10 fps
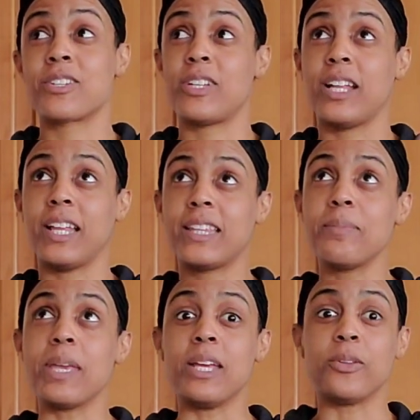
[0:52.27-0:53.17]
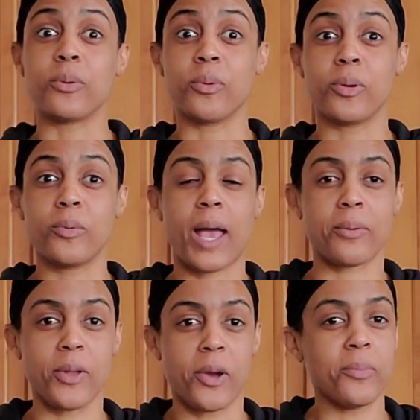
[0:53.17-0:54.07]
should I let them eat in their room? I
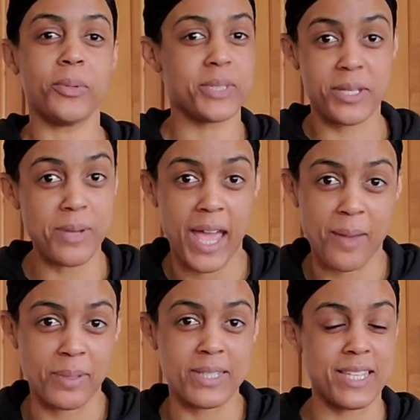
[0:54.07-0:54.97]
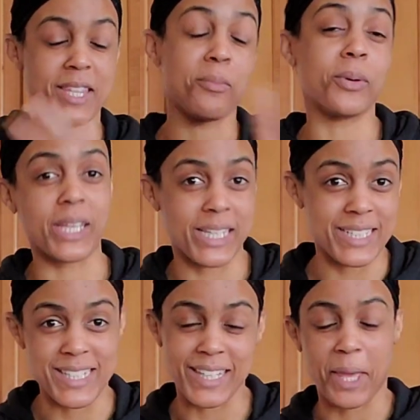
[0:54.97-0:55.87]
don't know. We'll see what happens. And then we'll get
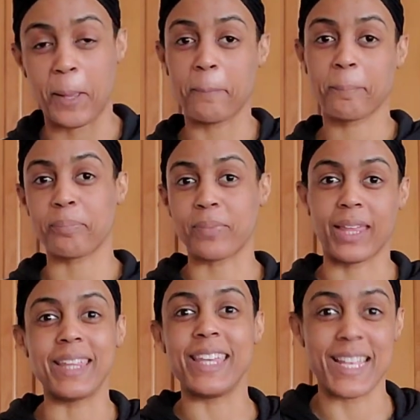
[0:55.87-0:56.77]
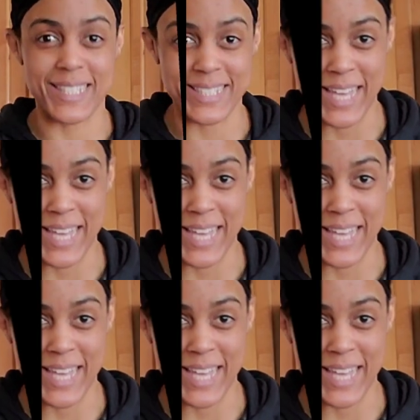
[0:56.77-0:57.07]
into like, yes